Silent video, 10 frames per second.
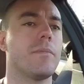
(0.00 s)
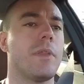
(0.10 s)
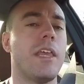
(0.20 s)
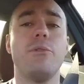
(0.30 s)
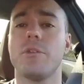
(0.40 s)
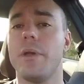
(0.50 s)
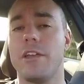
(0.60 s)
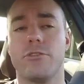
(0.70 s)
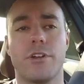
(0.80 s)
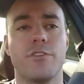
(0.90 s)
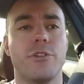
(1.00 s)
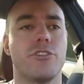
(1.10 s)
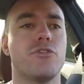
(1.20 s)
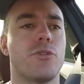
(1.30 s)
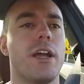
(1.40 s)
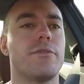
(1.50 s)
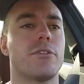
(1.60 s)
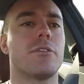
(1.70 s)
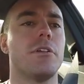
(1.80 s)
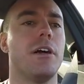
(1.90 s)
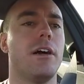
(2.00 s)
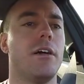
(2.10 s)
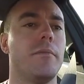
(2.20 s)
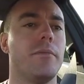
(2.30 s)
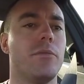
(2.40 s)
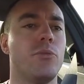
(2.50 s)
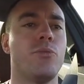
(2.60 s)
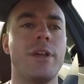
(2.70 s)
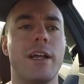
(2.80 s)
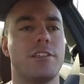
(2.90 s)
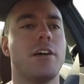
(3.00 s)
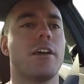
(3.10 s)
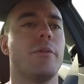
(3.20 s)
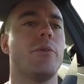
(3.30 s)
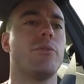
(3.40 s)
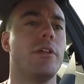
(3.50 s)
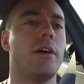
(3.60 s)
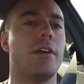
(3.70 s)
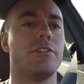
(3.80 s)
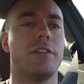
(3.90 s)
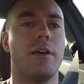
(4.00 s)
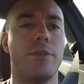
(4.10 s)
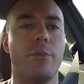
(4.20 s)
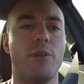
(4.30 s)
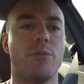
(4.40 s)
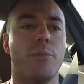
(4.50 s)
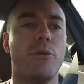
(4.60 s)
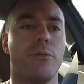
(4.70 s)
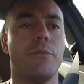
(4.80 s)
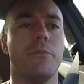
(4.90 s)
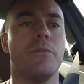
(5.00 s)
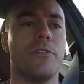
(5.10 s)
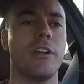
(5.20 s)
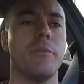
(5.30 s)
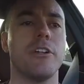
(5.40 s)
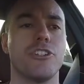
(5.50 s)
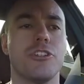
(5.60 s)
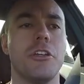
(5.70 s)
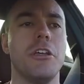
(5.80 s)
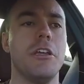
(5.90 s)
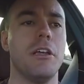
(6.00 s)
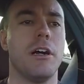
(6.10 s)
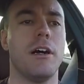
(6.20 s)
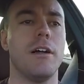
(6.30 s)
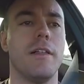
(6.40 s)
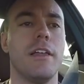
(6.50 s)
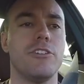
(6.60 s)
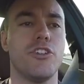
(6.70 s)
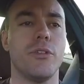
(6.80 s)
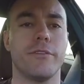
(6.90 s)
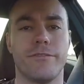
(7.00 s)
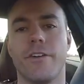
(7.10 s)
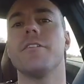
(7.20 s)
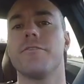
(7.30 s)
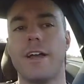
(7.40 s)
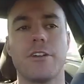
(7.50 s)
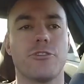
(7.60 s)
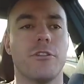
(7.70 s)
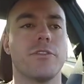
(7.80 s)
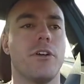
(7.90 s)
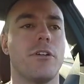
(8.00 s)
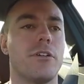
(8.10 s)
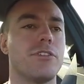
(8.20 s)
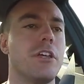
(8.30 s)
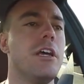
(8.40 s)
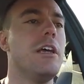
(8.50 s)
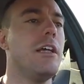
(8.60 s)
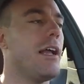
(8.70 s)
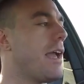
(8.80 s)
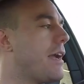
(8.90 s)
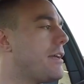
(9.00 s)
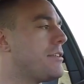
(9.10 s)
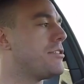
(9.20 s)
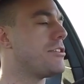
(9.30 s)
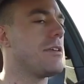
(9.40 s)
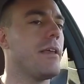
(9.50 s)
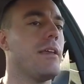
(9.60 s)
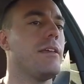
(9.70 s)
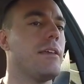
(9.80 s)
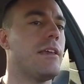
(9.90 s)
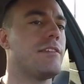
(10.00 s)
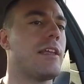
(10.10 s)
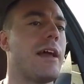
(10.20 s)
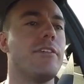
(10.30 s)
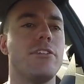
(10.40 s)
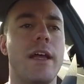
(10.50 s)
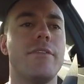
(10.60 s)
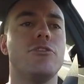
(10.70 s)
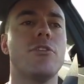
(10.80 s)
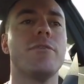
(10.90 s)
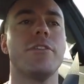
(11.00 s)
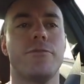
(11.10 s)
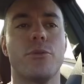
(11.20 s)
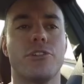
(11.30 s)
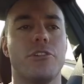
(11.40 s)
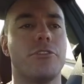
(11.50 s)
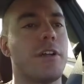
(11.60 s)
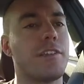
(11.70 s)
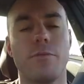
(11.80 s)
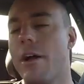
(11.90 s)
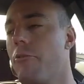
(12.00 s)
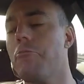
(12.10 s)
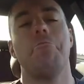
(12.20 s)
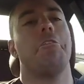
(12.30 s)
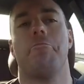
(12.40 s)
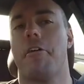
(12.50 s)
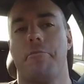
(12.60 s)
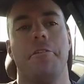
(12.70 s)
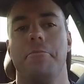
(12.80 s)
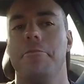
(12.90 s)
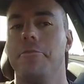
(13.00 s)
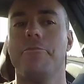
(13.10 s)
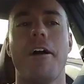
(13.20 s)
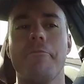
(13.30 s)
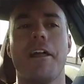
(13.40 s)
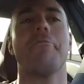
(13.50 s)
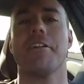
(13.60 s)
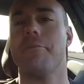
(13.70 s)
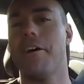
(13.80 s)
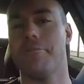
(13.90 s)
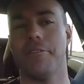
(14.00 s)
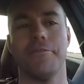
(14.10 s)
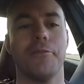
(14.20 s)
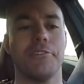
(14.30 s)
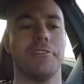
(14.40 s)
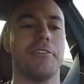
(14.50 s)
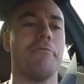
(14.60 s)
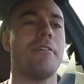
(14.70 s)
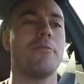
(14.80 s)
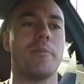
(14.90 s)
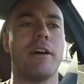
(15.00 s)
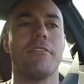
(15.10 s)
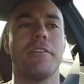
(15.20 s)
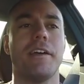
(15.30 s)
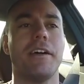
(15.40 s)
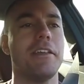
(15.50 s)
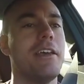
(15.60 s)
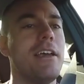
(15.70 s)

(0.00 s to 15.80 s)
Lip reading: he was a manual transmission driver. We got to talking. We realized that we were both very much into the fun factor of cars, and he said, "Have you driven the 4-cylinder?" And I said, "What? Why would I want to bother with a 4-cylinder? I want more power than that."